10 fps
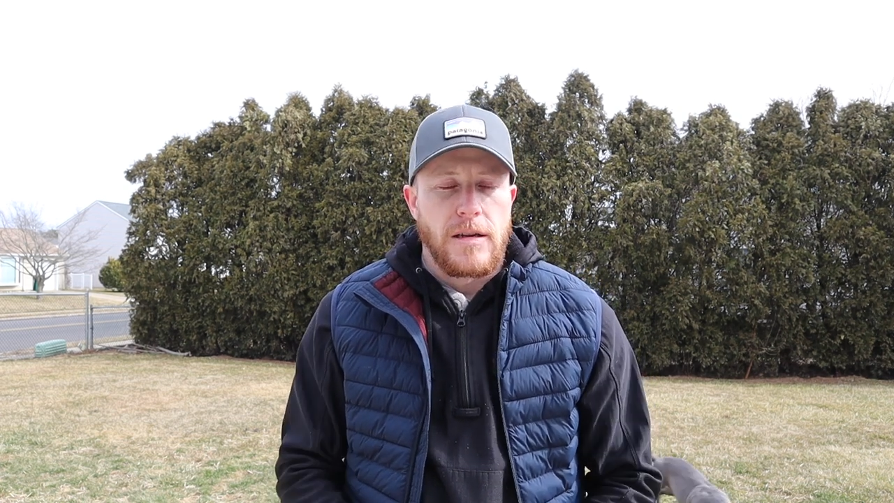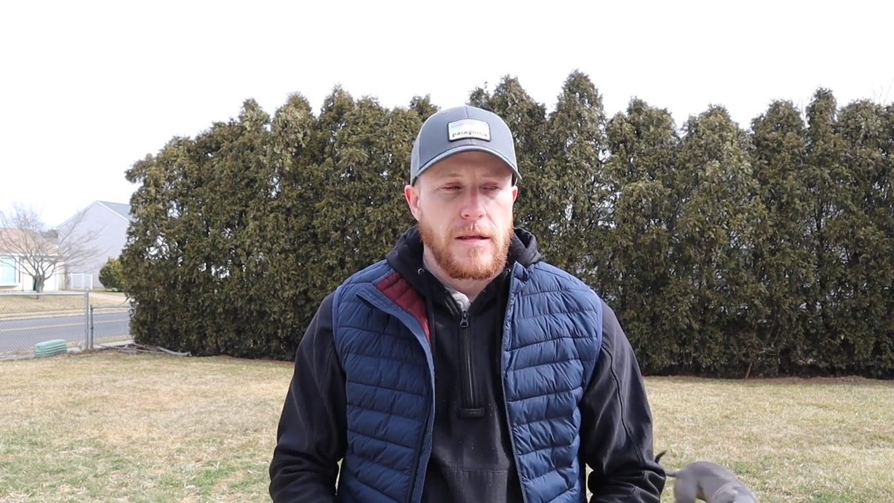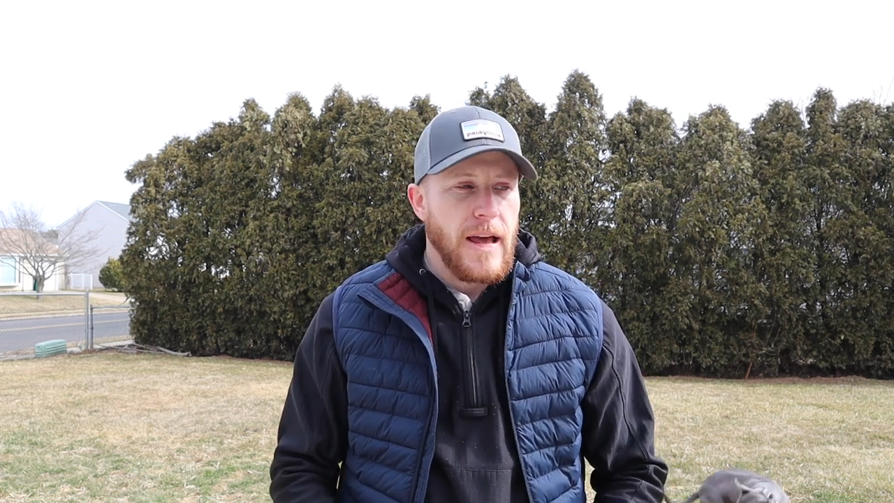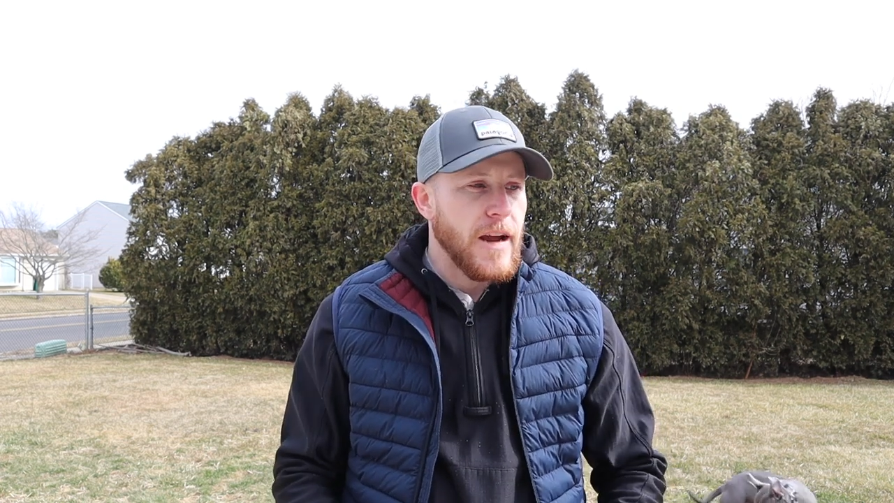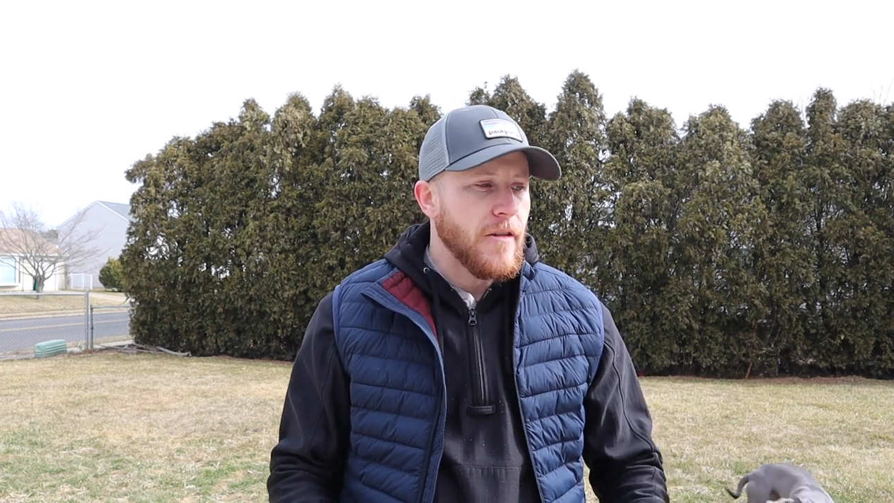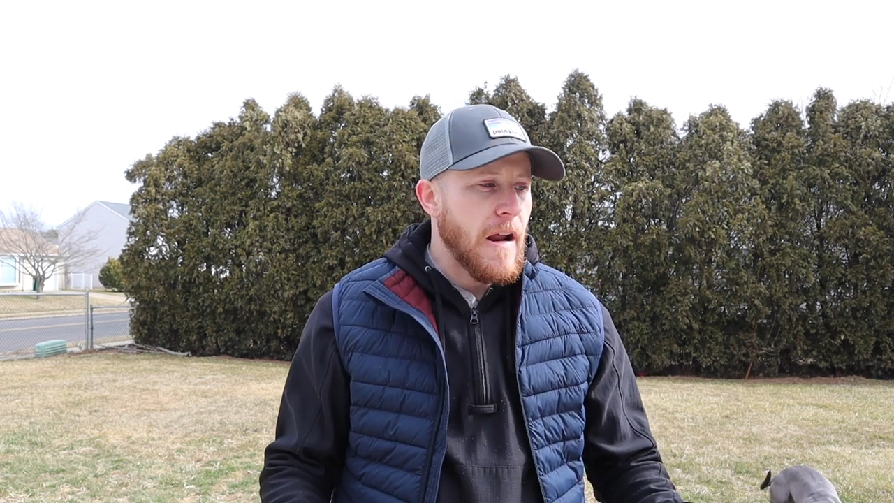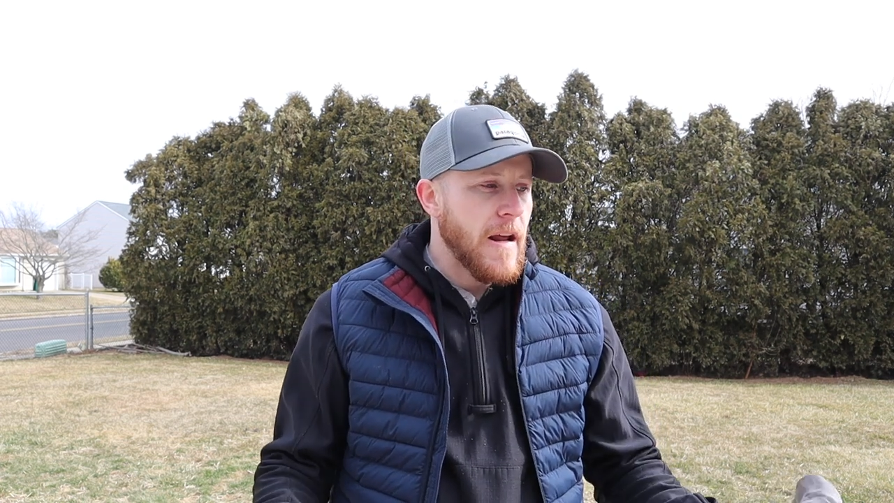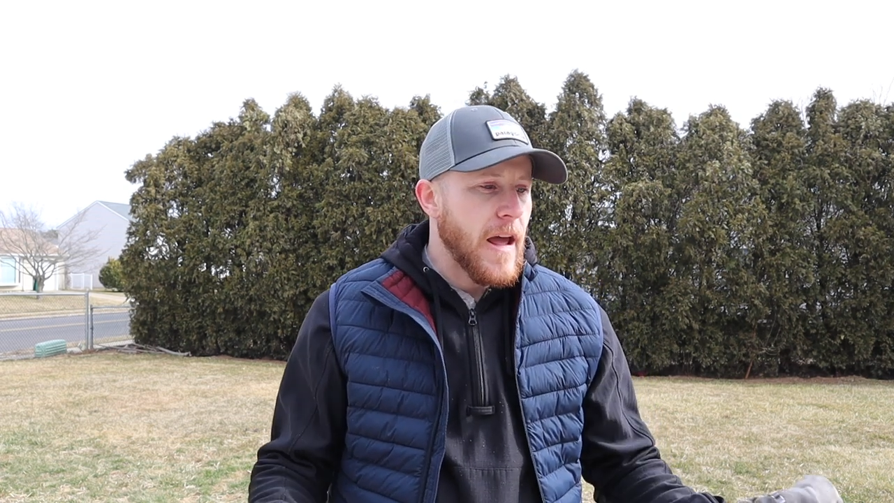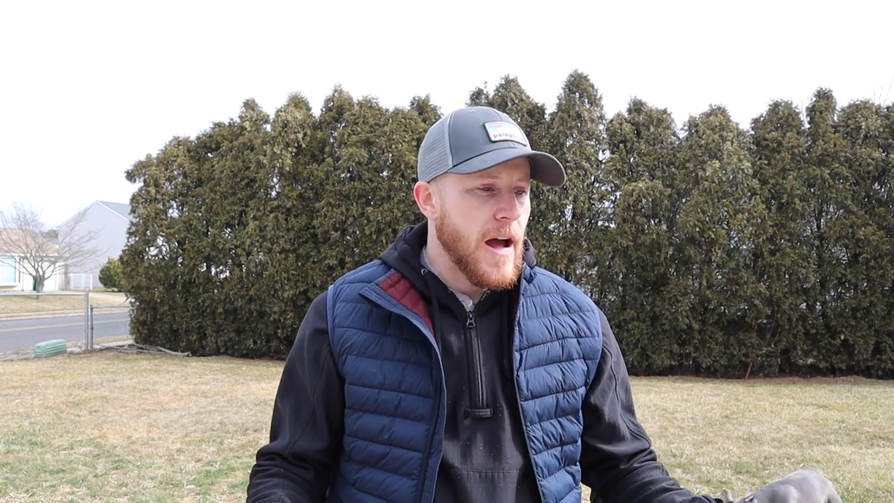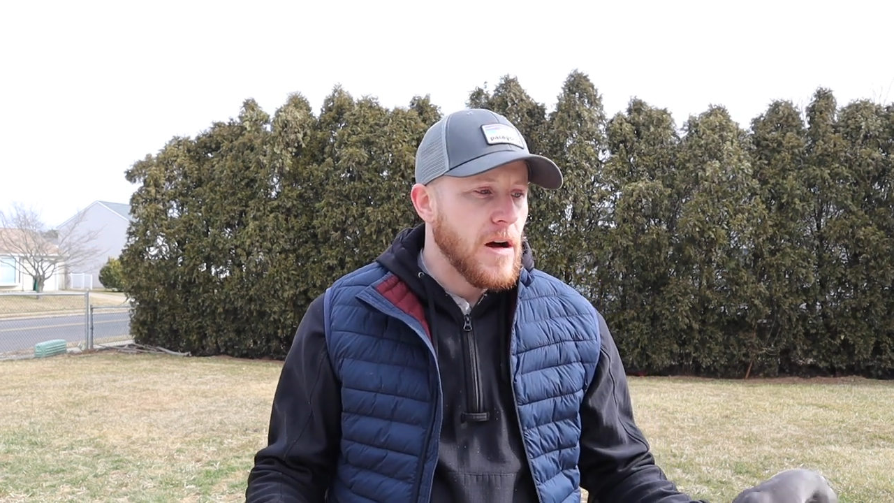to lay around
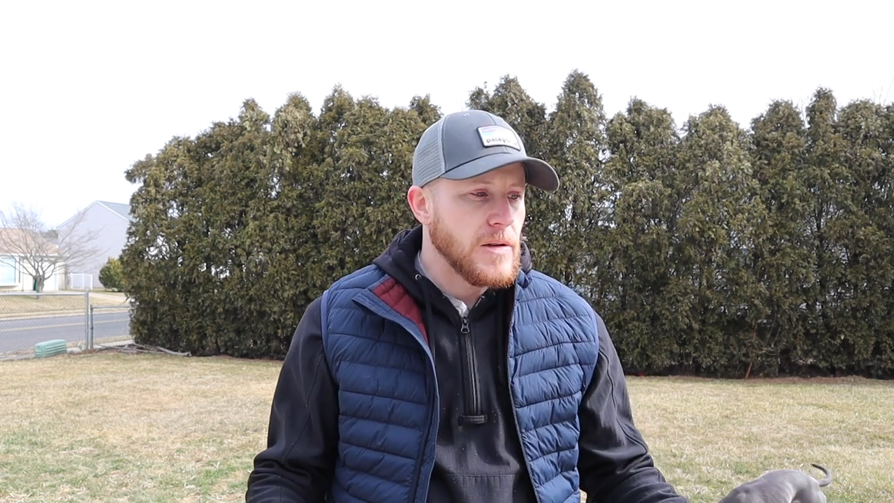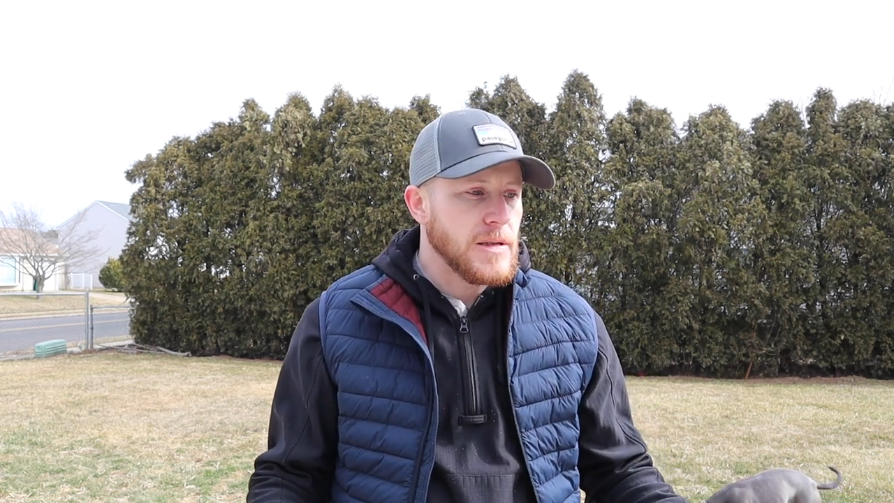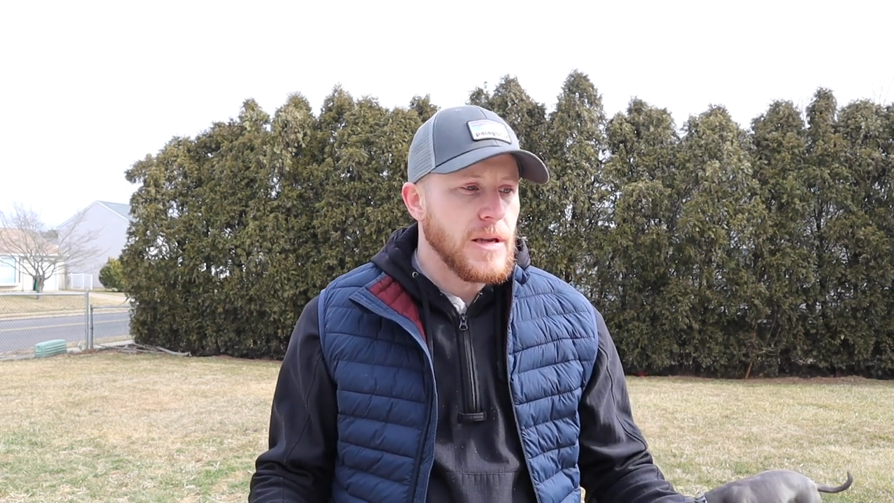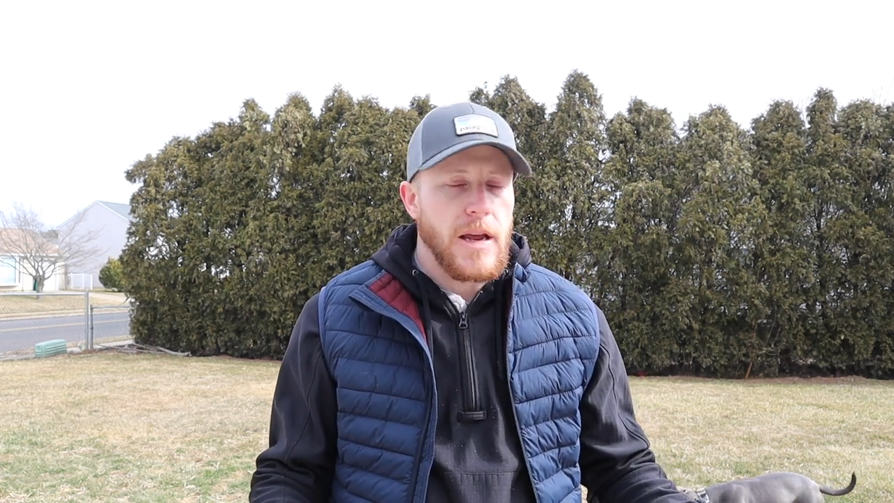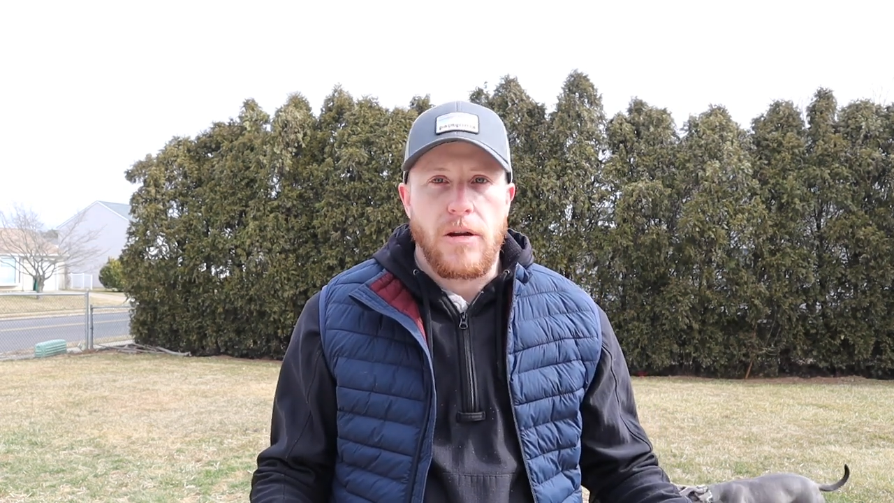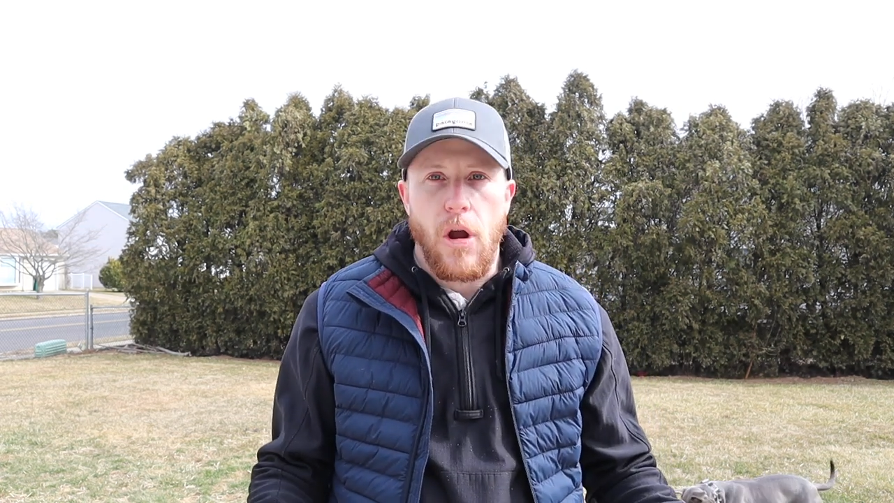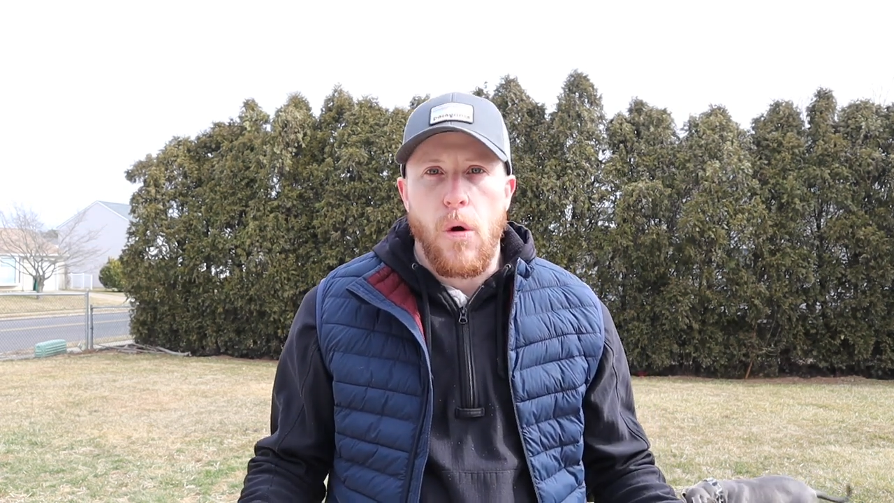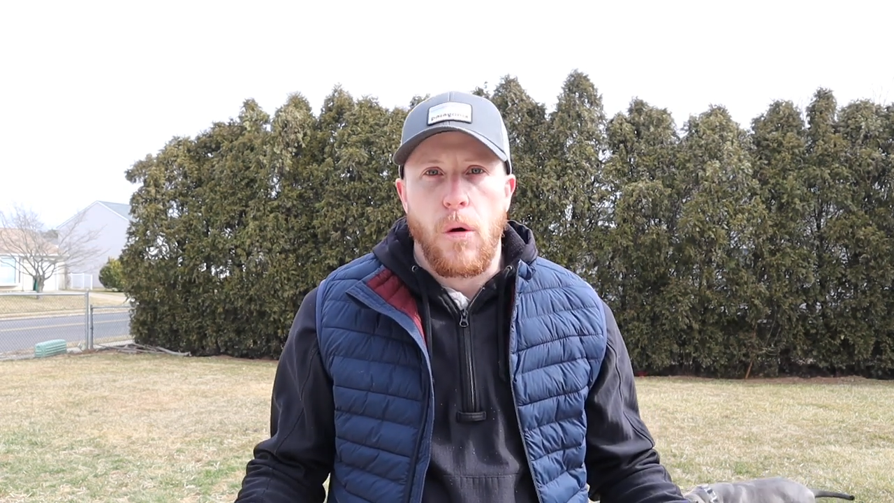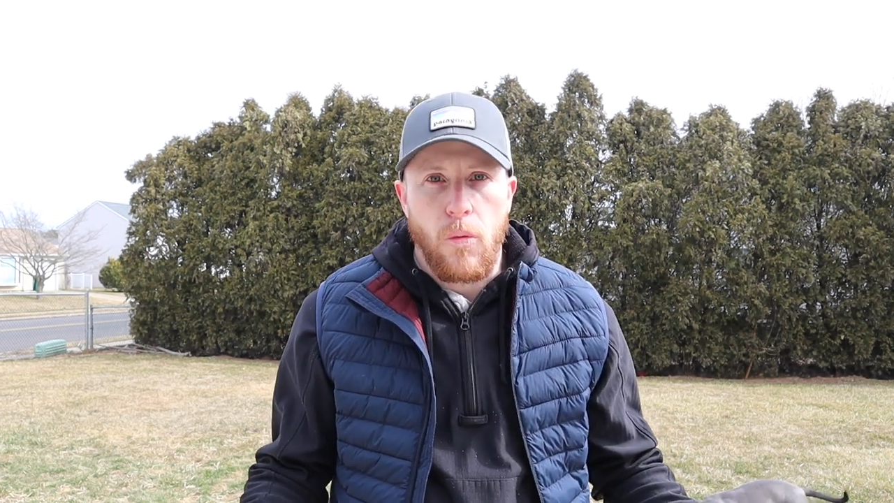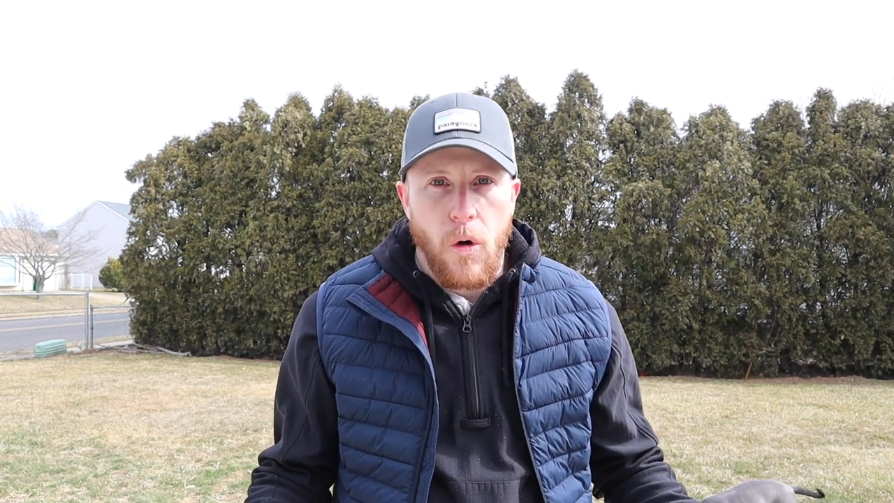the house and
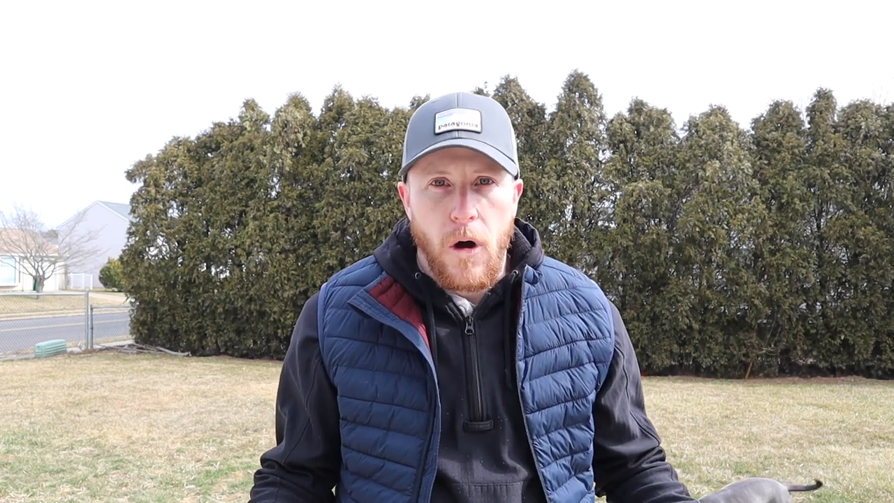go on